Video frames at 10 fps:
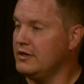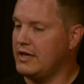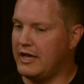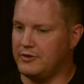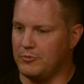
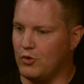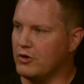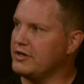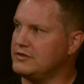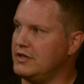had their
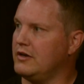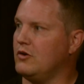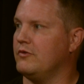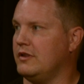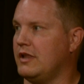mortgage done
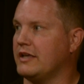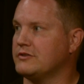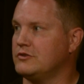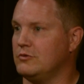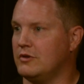over the
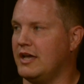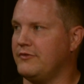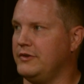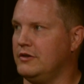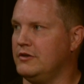last
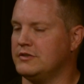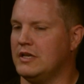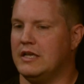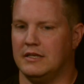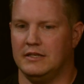2.5 years
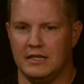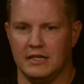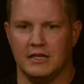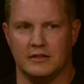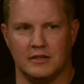that need to
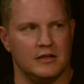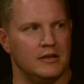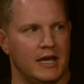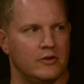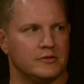get it done
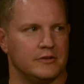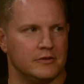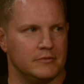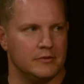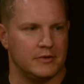now
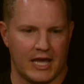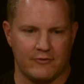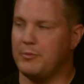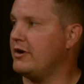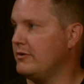to have
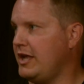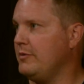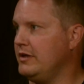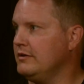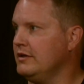a better
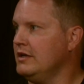payment.